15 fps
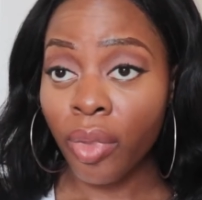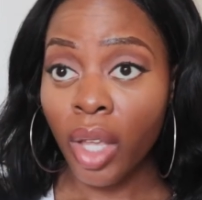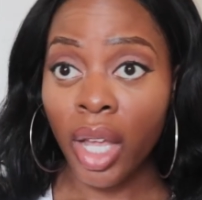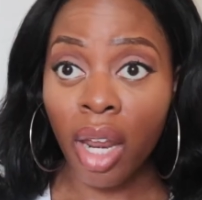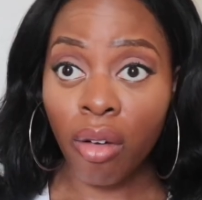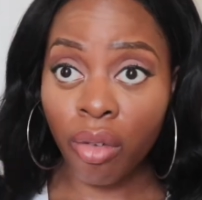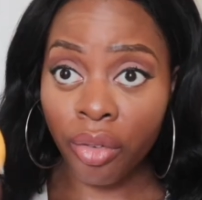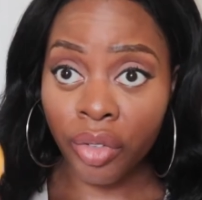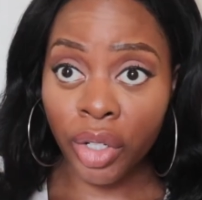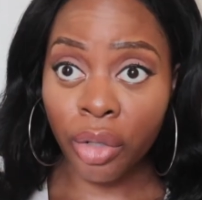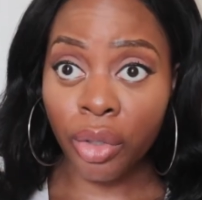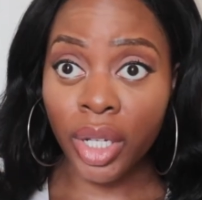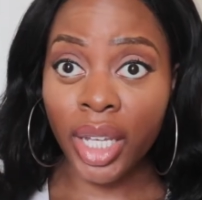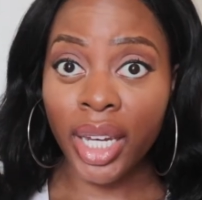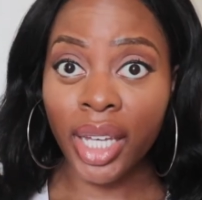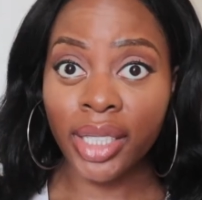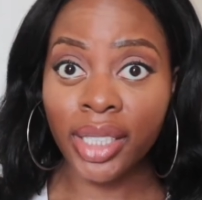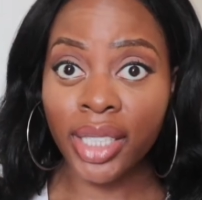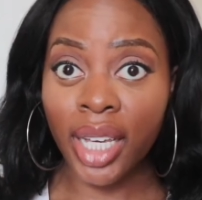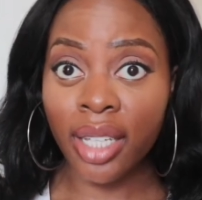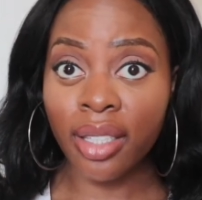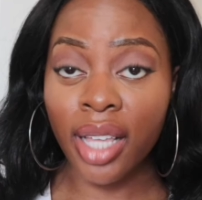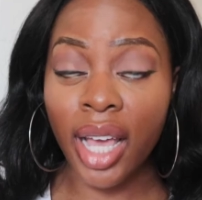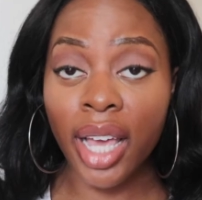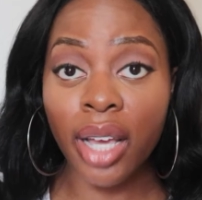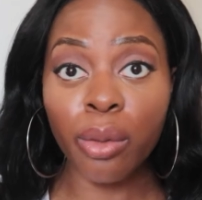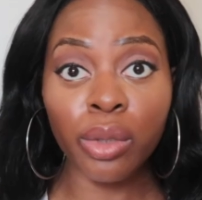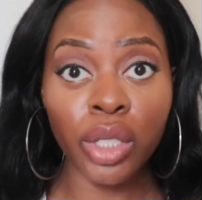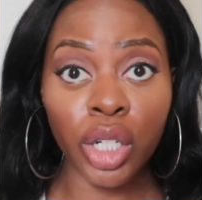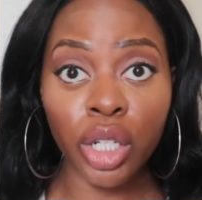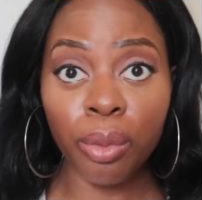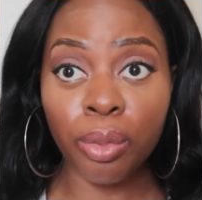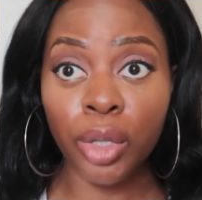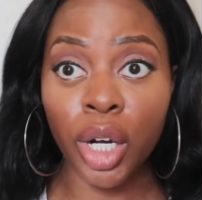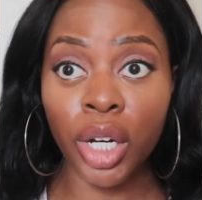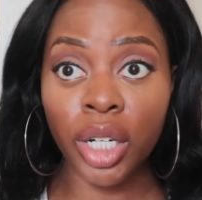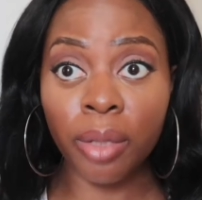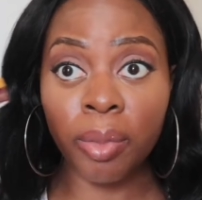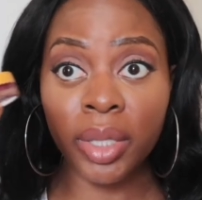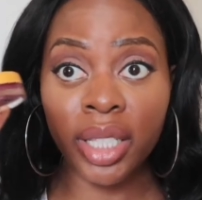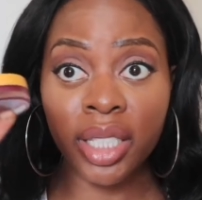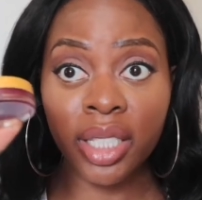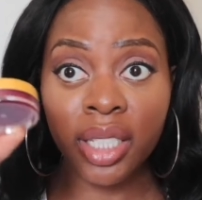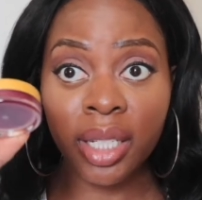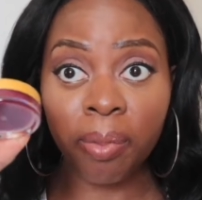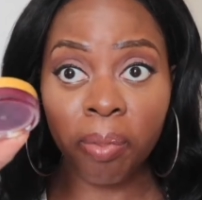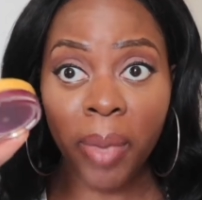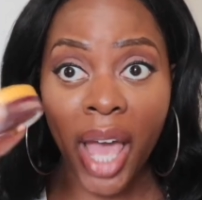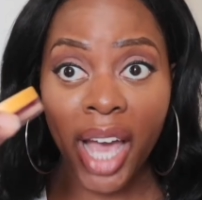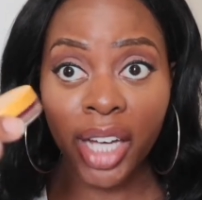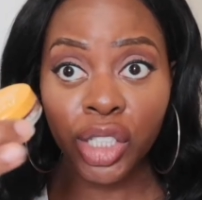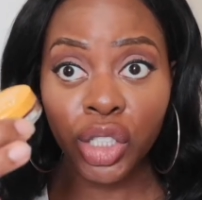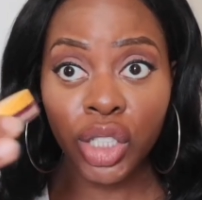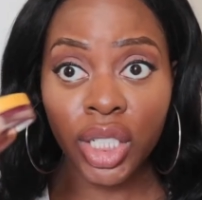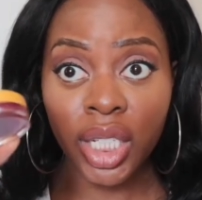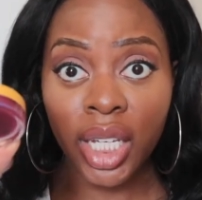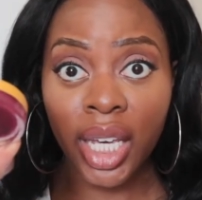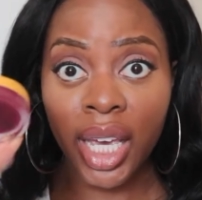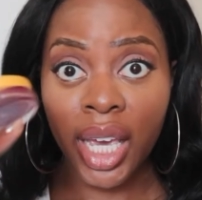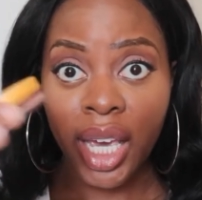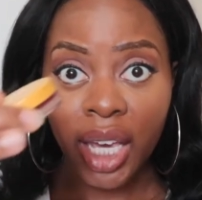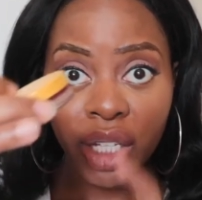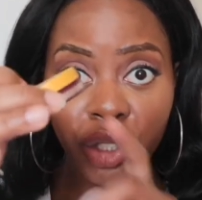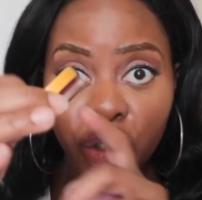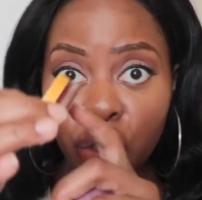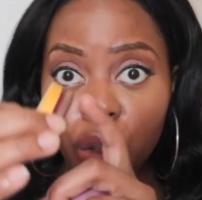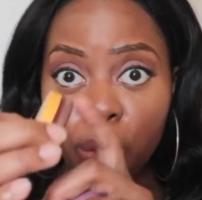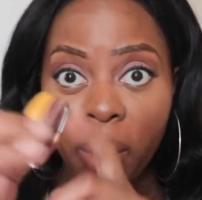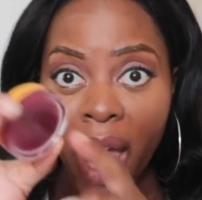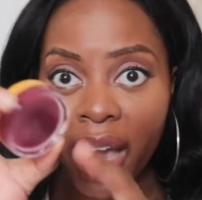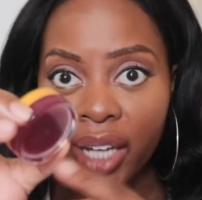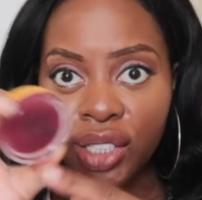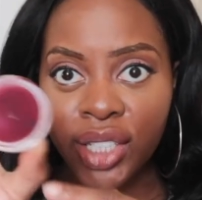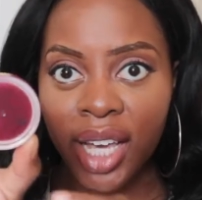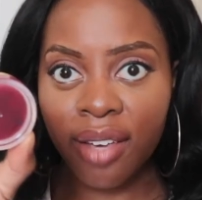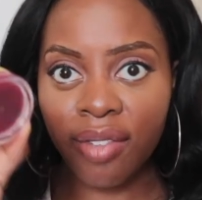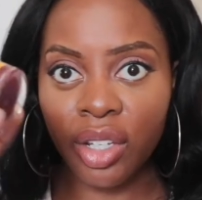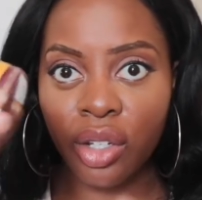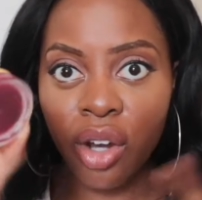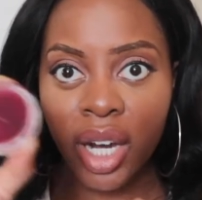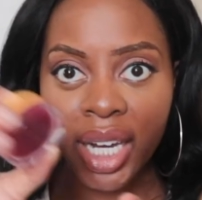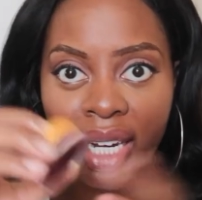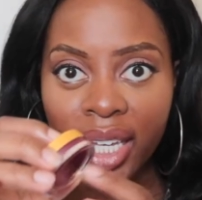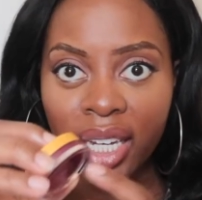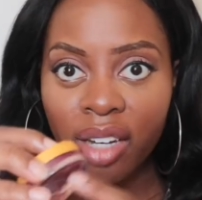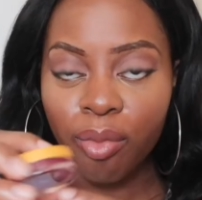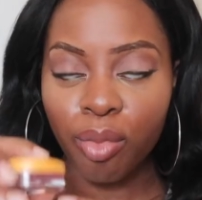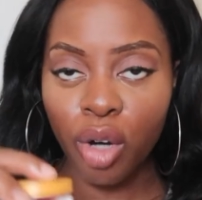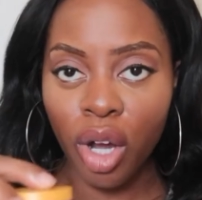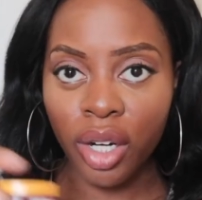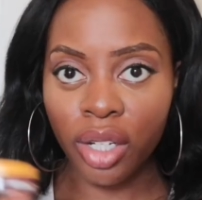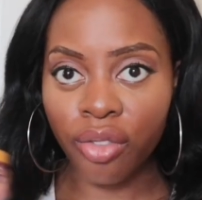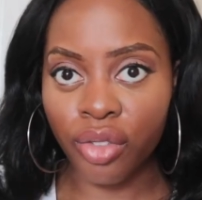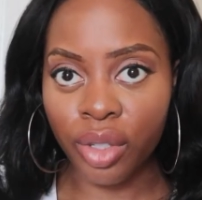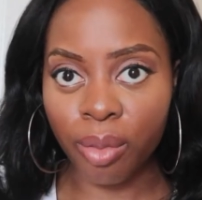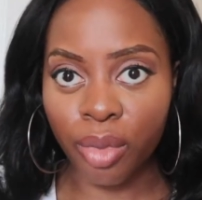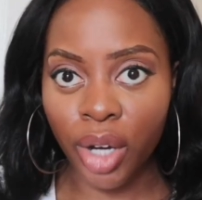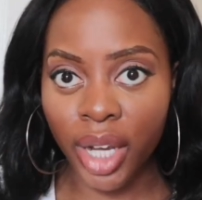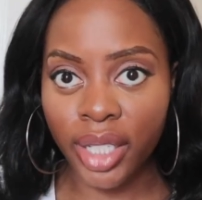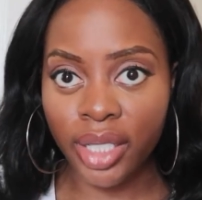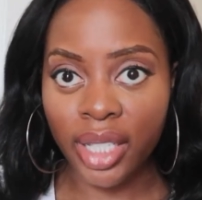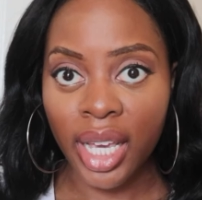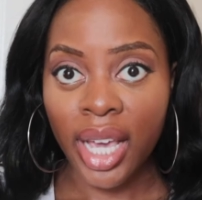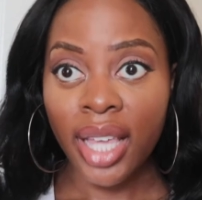and I reviewed it, and I said that it was a good product, but this packaging is too package heavy. You're not gonna get a product for the price.